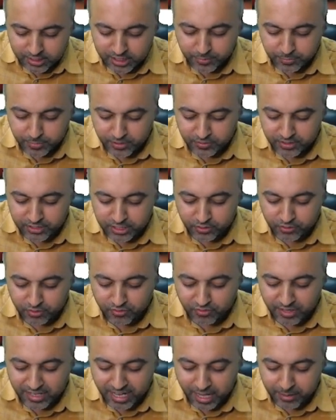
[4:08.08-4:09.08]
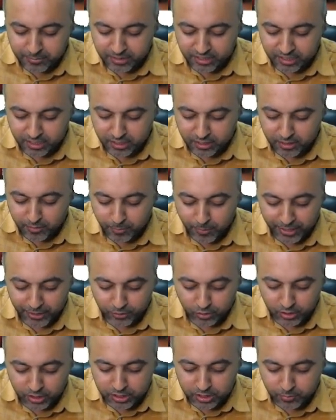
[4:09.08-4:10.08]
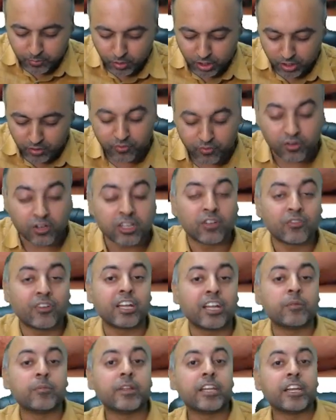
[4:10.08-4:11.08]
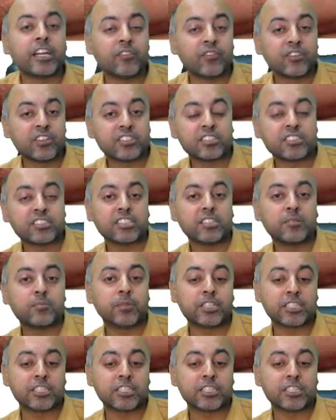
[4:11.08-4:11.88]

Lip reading: See, previously we've been having the white rod spot for the vitamin A deficiency.